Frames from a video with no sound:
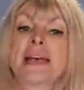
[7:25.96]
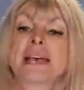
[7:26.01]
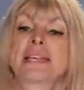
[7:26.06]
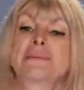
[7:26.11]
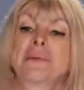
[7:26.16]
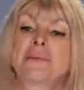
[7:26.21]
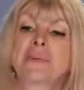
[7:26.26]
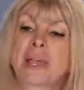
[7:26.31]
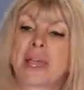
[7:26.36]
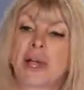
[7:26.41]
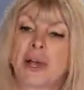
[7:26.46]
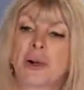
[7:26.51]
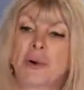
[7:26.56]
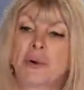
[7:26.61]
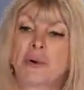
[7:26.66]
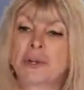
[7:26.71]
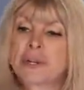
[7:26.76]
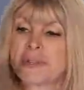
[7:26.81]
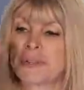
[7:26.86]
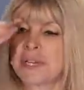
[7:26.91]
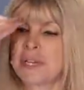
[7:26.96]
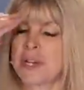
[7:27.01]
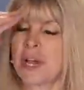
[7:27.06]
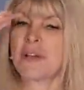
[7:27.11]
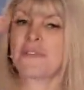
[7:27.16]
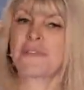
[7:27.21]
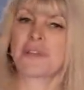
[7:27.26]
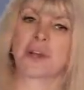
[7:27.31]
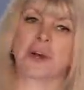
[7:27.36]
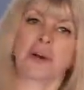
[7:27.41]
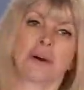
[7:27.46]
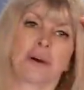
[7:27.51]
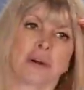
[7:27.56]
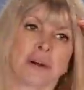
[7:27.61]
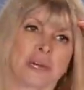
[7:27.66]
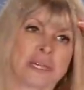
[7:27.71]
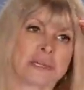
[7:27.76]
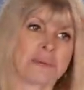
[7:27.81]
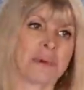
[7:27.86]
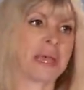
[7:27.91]
as people get older, I forgot
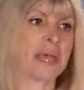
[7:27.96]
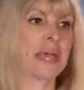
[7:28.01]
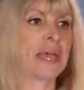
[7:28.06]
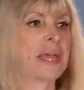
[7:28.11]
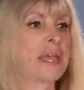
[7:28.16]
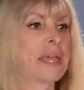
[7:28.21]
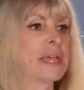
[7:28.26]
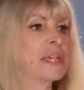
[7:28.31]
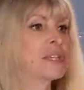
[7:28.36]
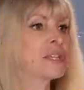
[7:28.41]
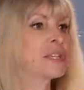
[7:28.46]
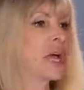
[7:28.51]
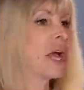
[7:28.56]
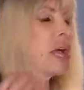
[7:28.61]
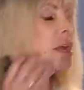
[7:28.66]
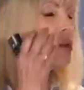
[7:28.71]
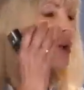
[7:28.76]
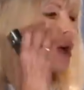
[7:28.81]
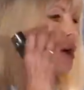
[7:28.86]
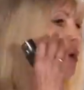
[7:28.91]
because my age. I look